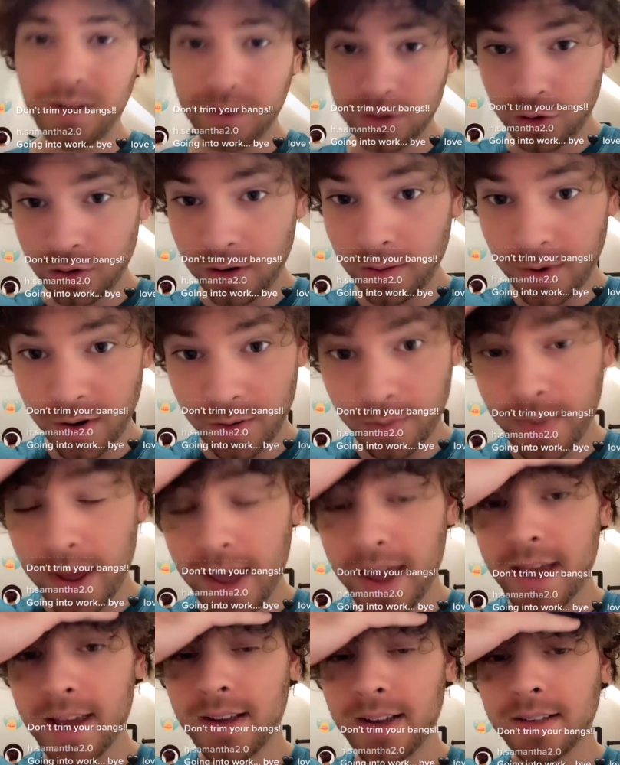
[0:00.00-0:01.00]
Don't trim your
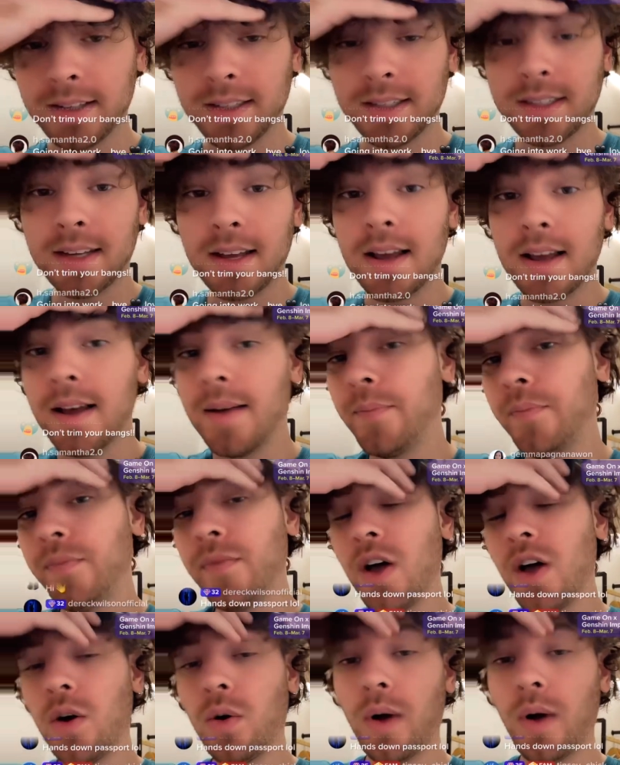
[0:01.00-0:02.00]
bangs.
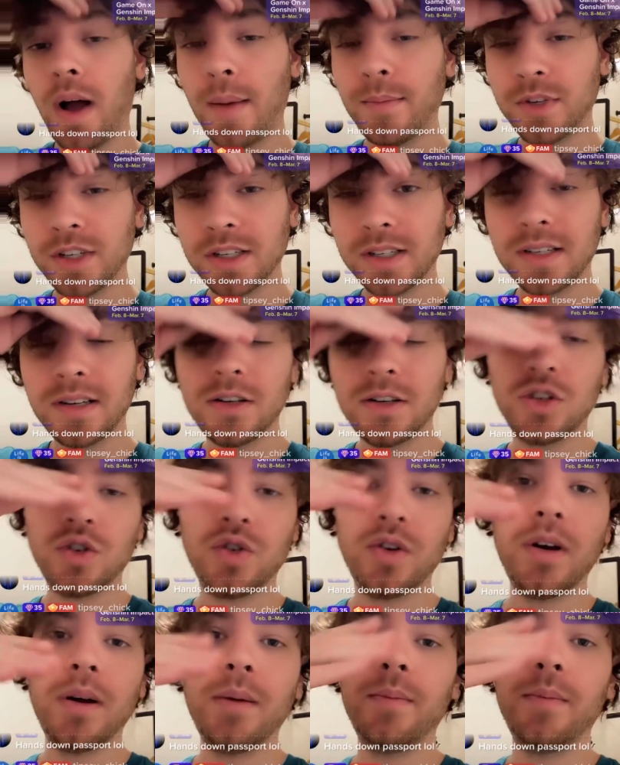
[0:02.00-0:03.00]
No, I'm just going
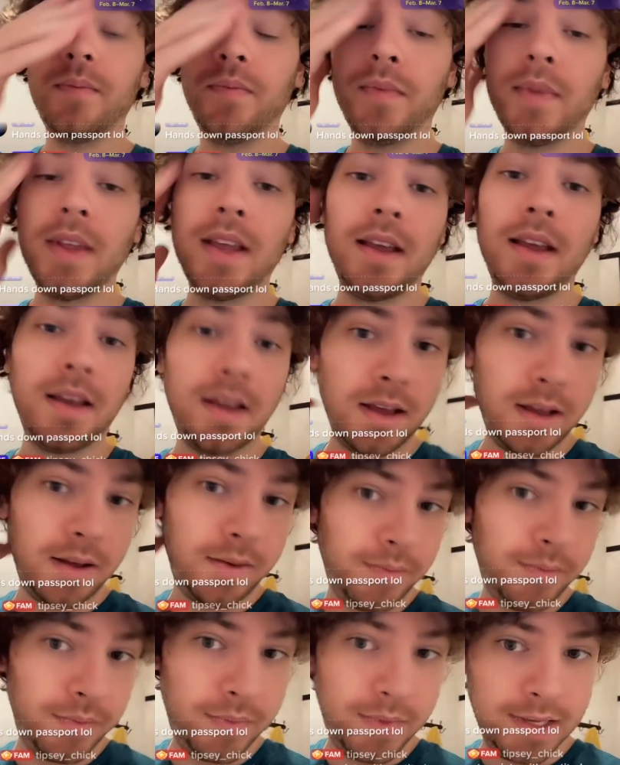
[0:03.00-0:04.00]
to trim
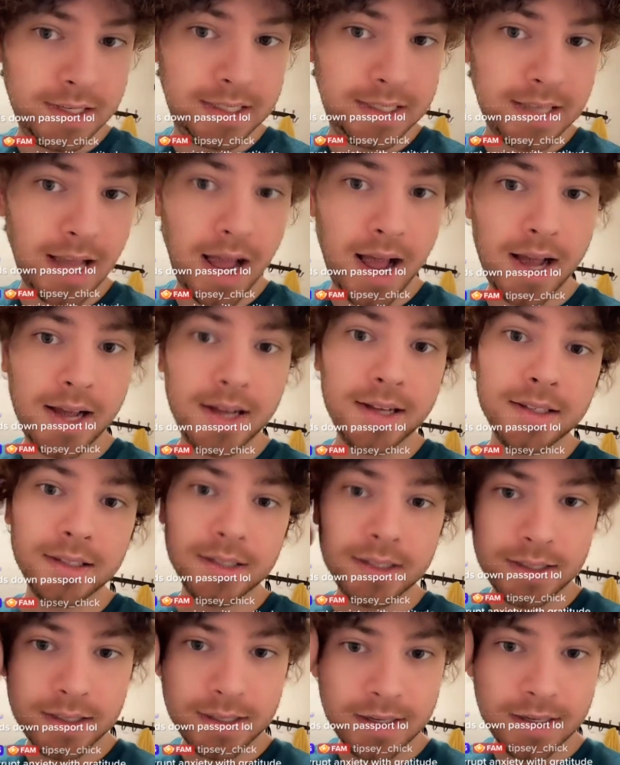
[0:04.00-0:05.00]
the
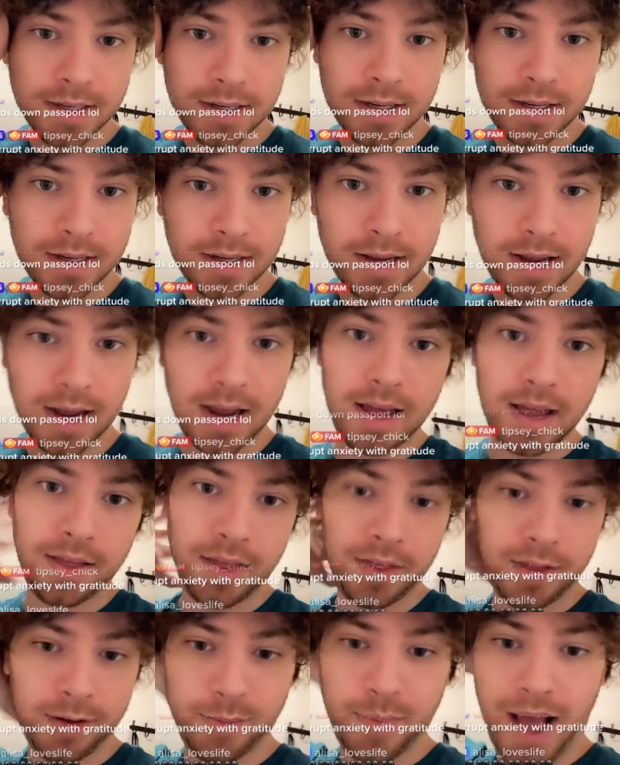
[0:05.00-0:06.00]
sides
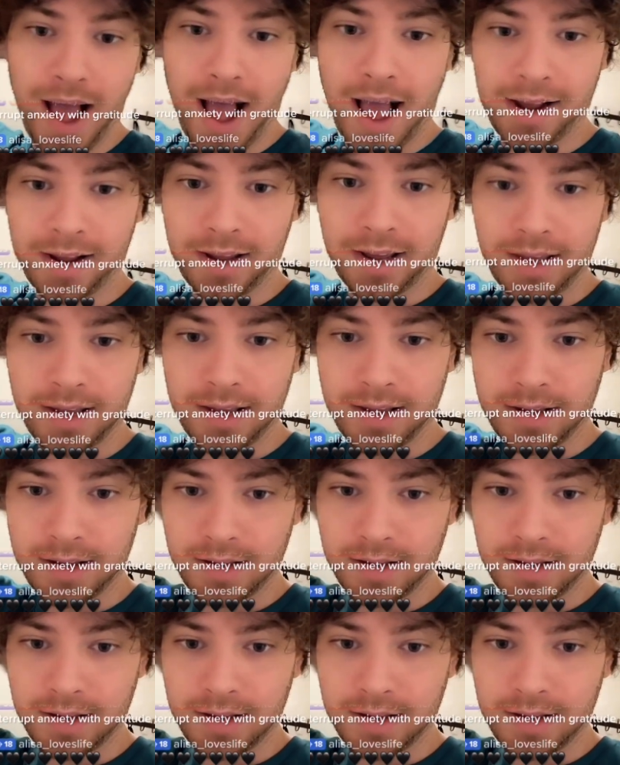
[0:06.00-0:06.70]
and then the back.